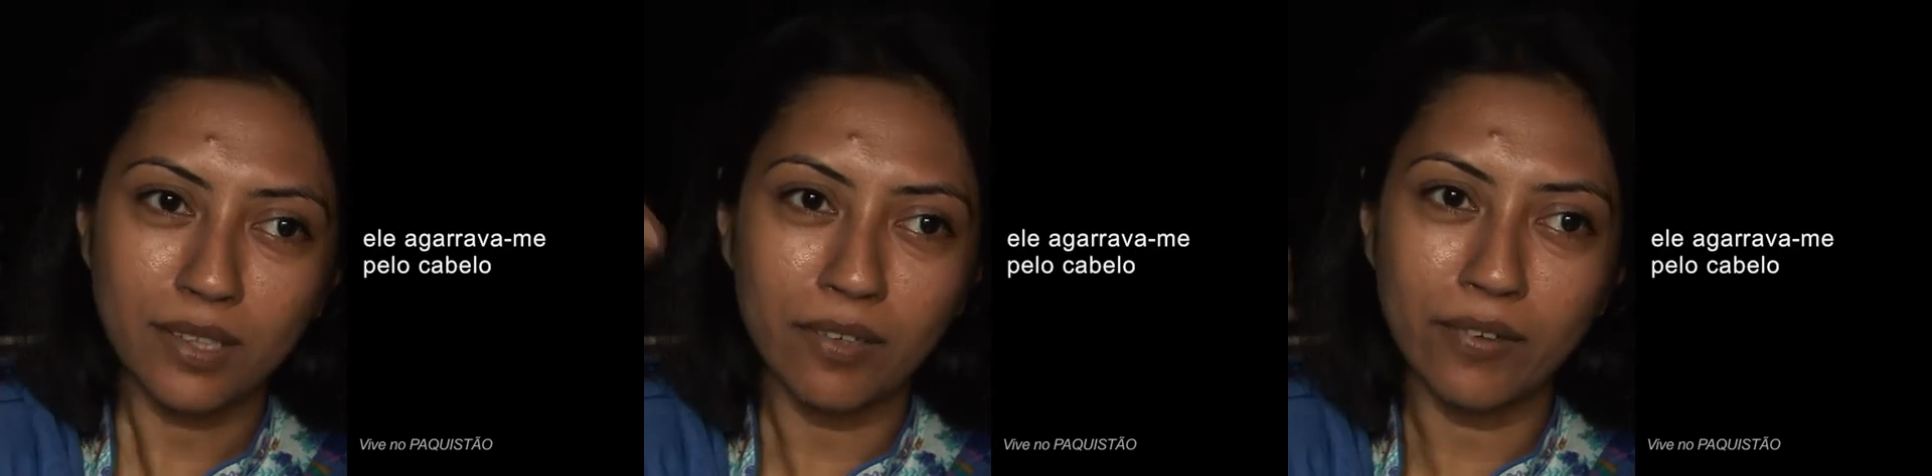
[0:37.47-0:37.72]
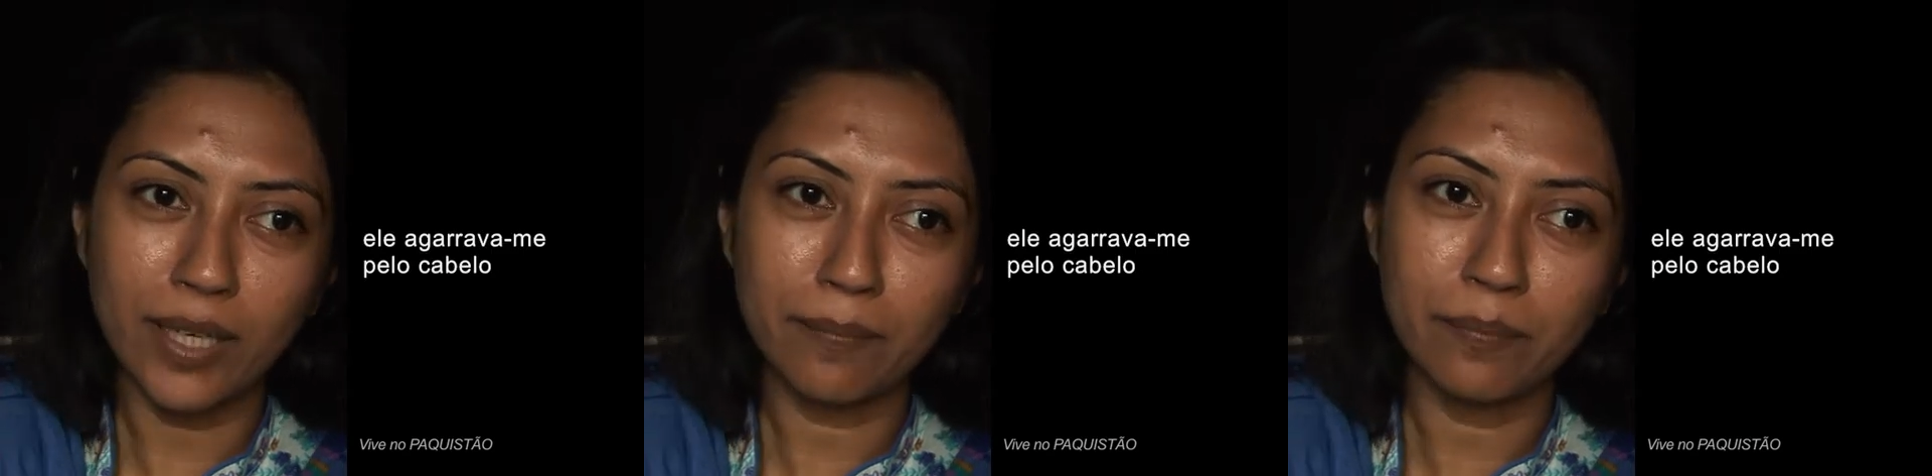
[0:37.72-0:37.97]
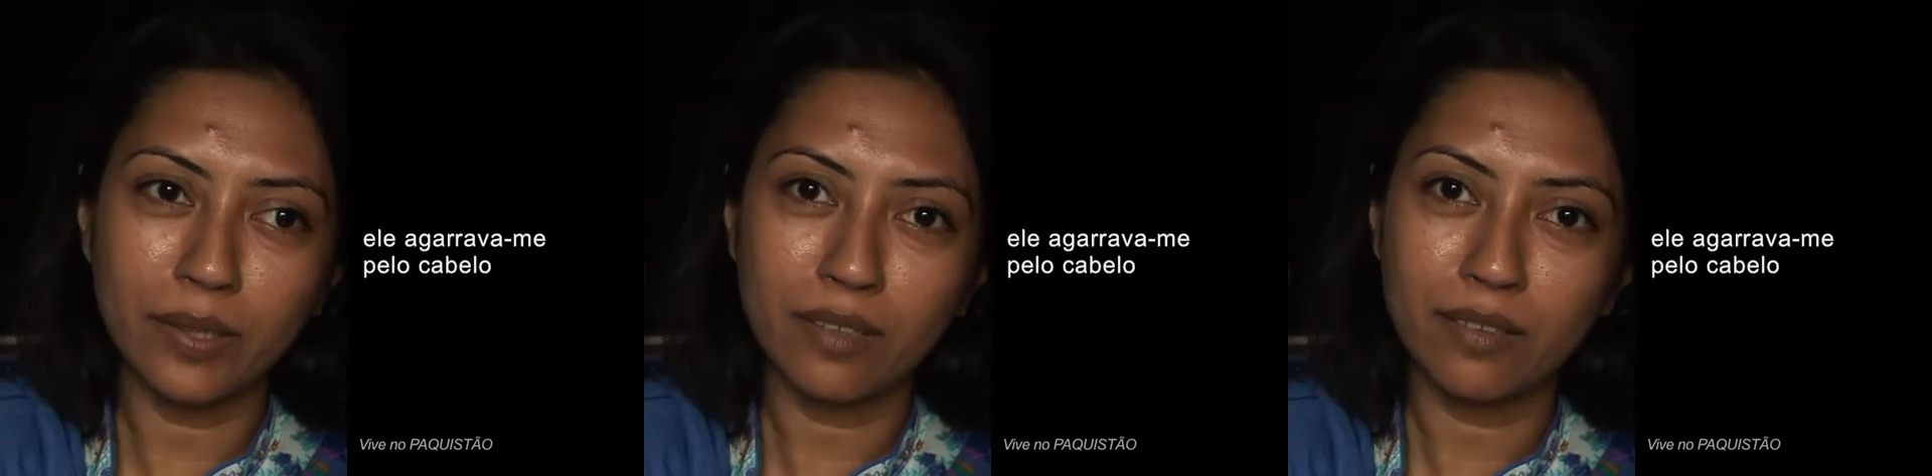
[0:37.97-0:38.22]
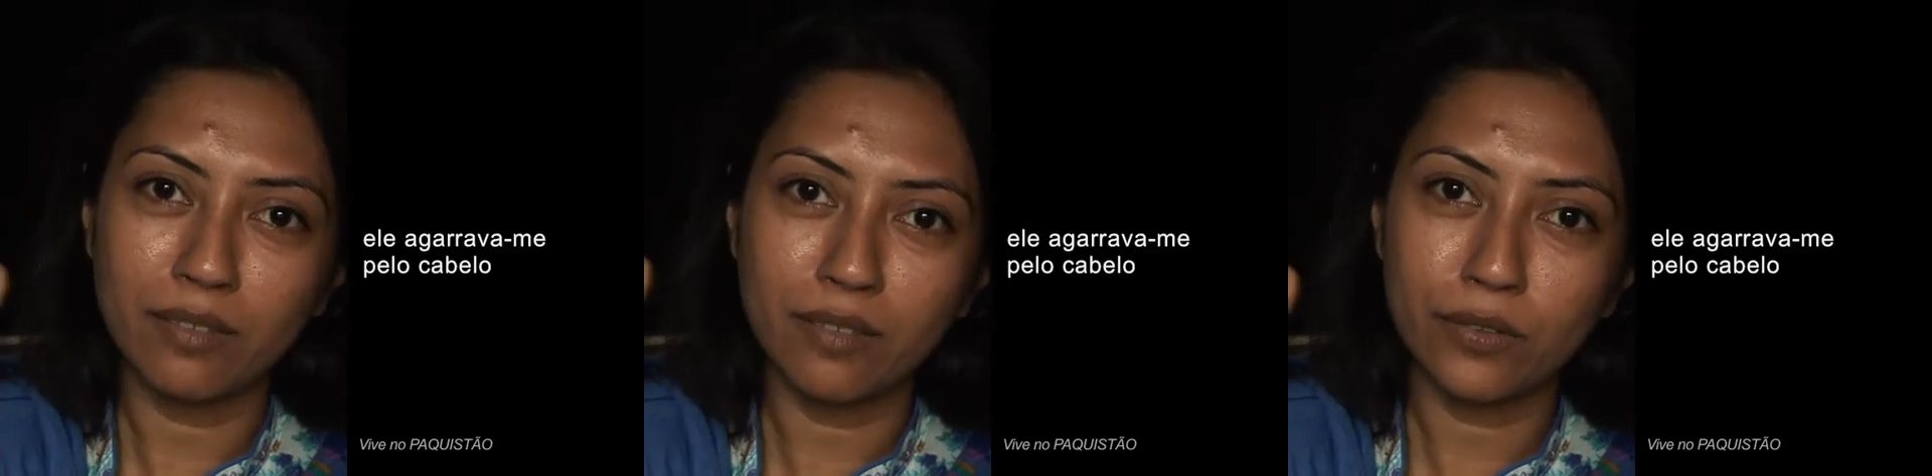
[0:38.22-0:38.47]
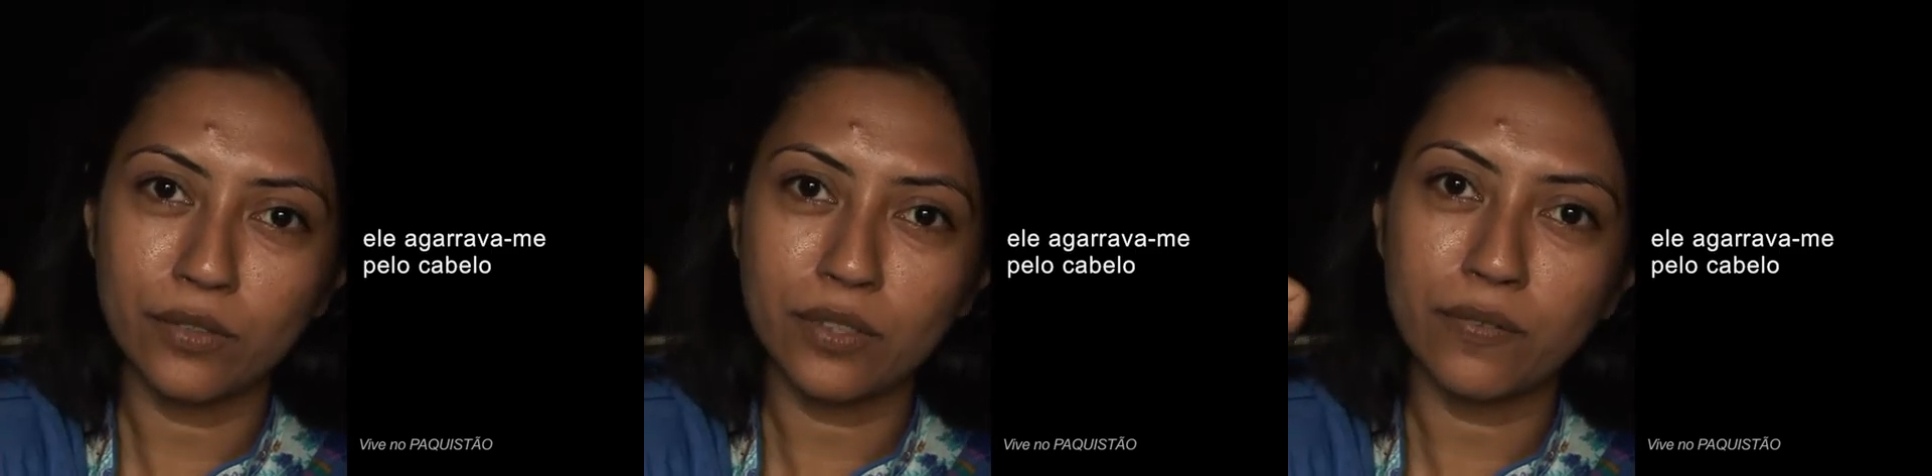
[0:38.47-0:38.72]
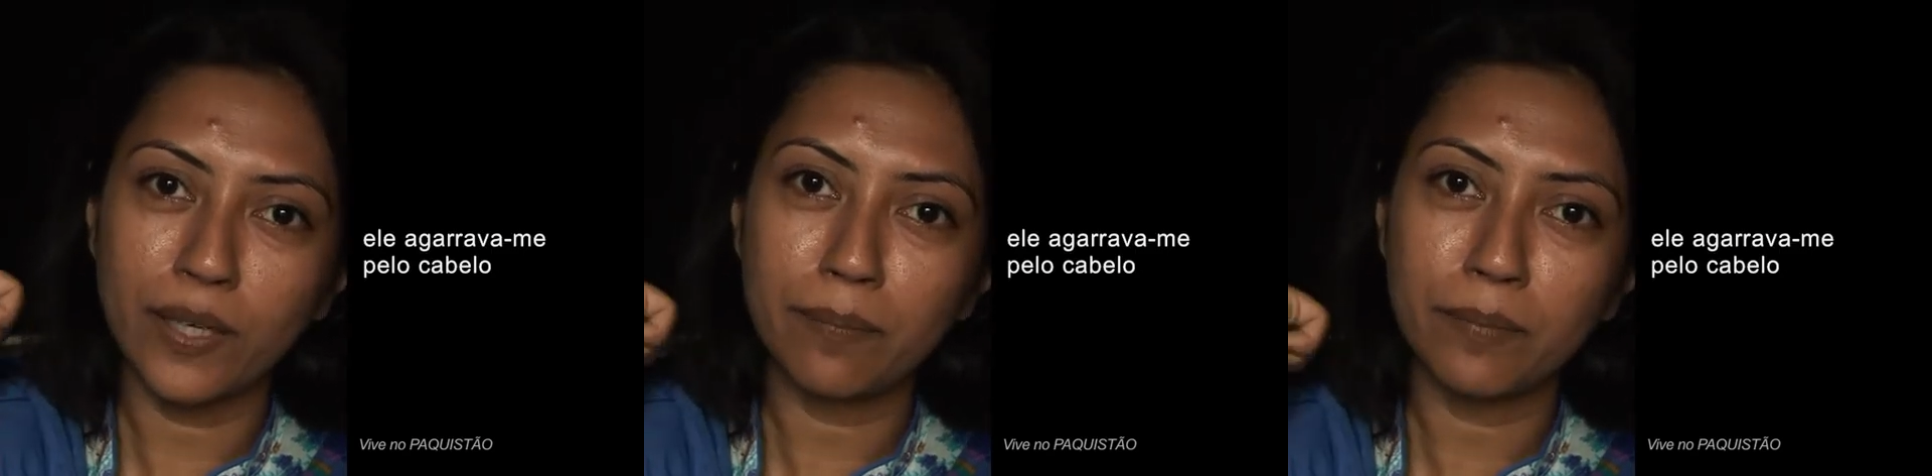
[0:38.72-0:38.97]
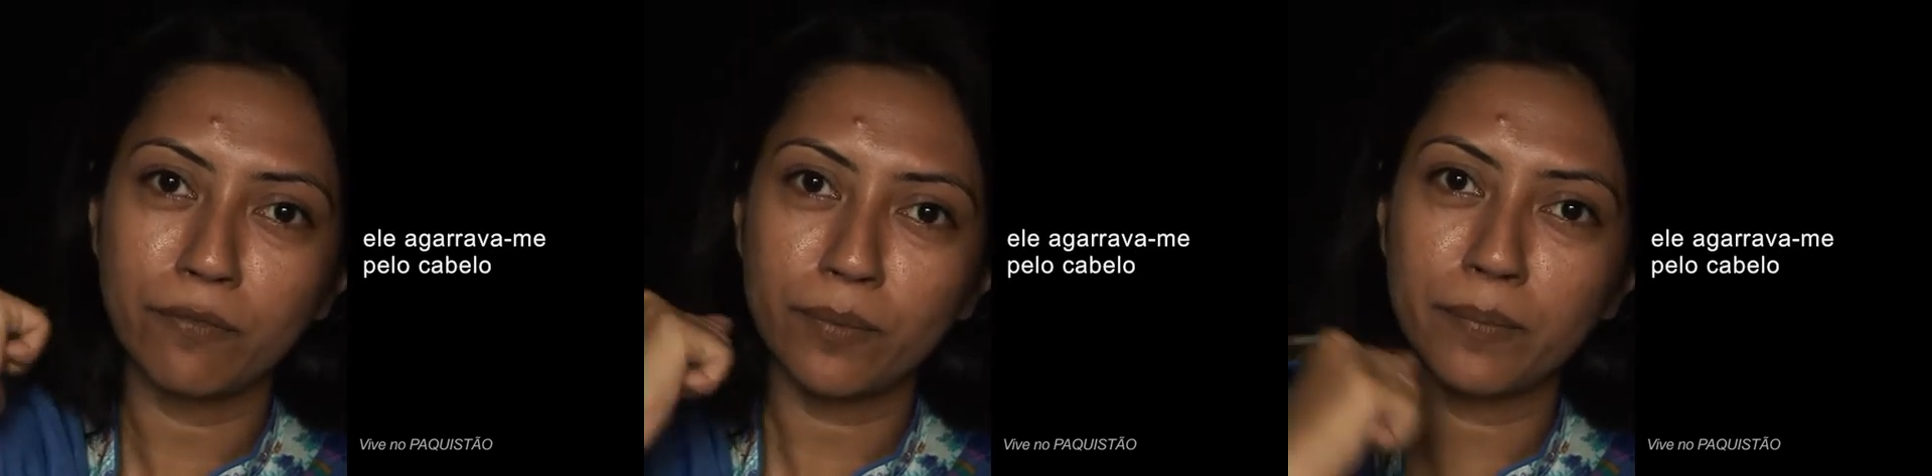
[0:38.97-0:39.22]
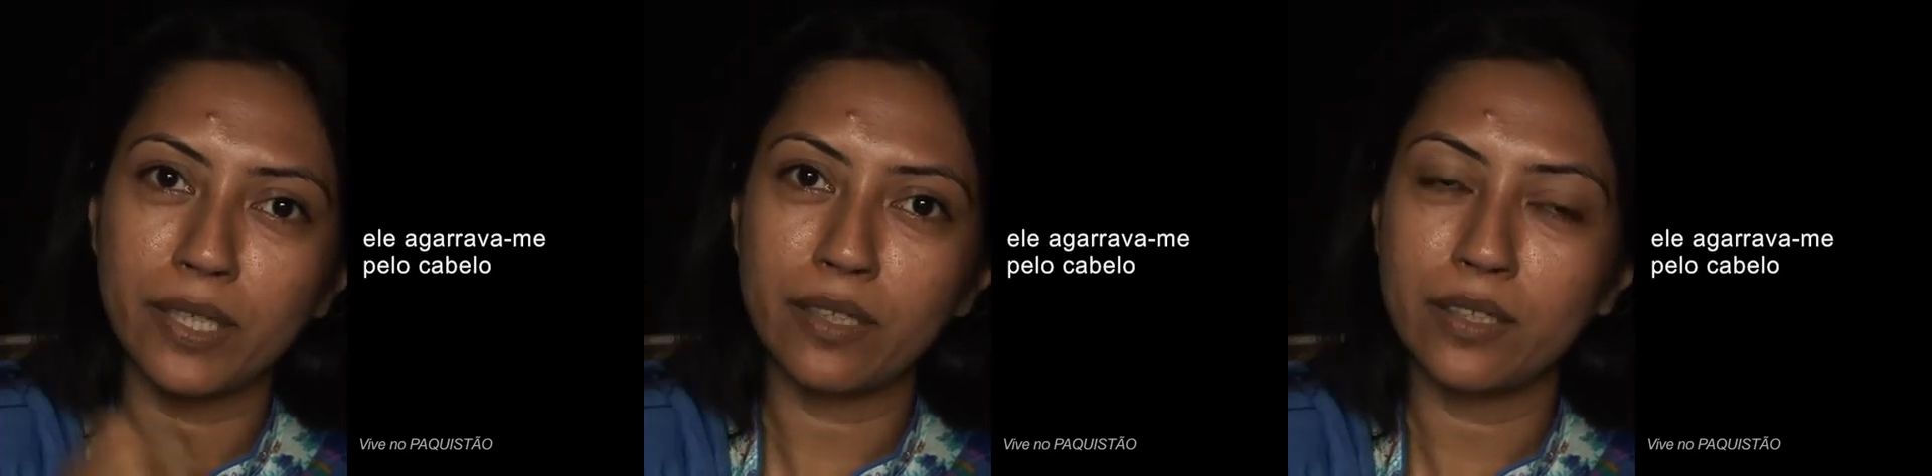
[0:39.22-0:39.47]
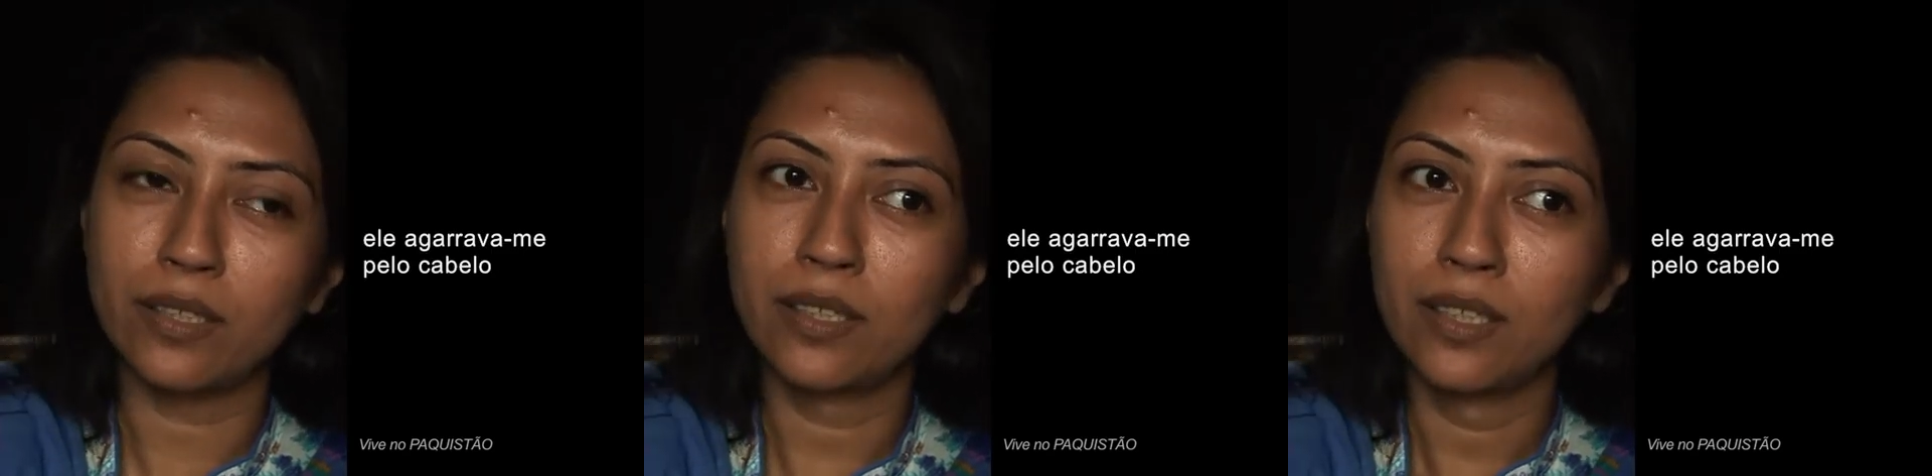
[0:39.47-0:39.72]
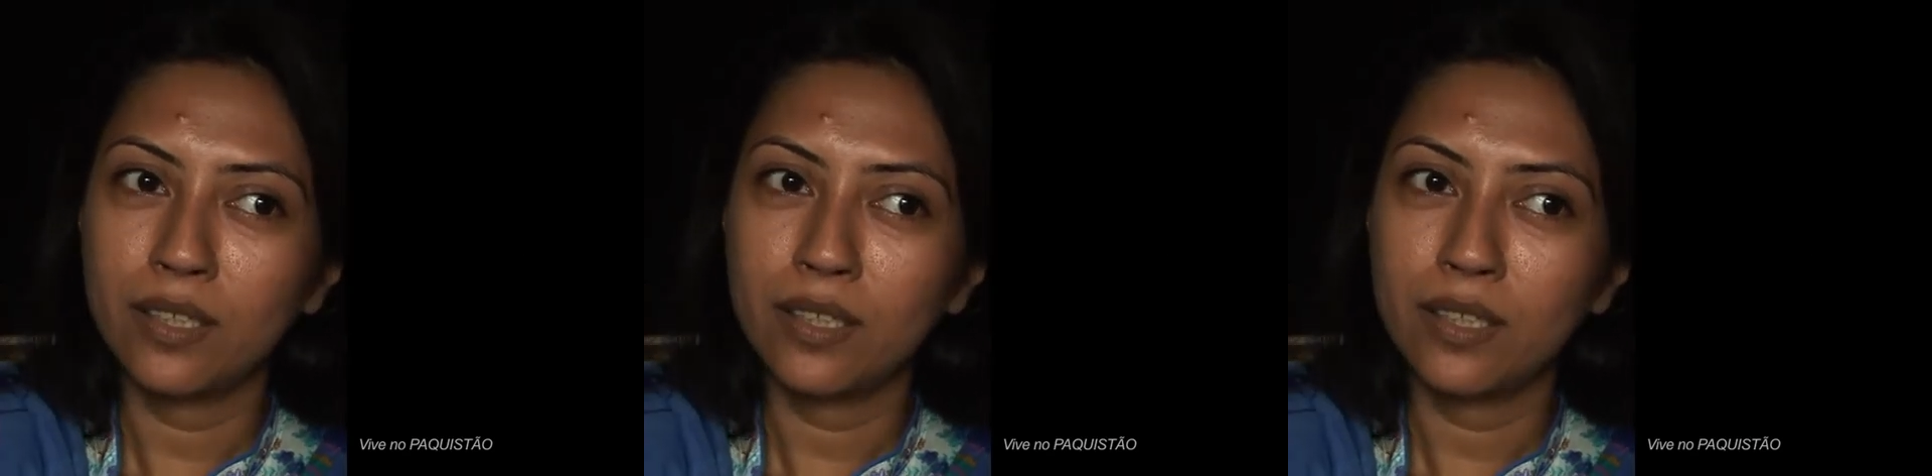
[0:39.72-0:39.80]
grabbed me, he used to grab me for my hair,